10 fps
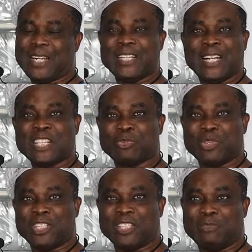And the last
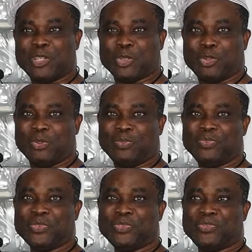one is about to
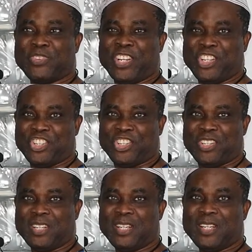
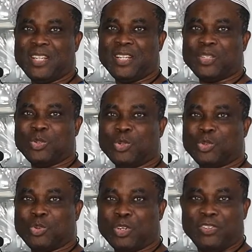finish, to go
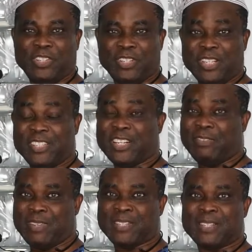to one of the Nigerian
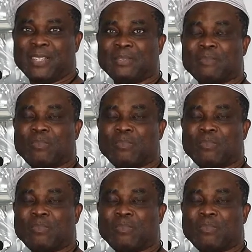university.